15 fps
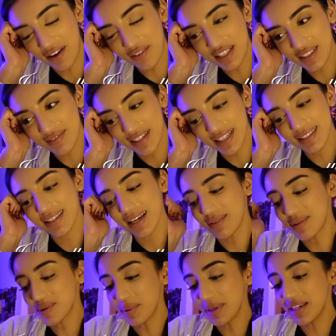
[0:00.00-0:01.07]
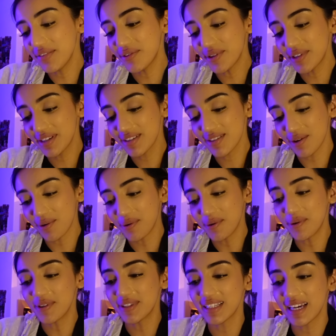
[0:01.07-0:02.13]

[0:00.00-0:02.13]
which means I'm 24 years old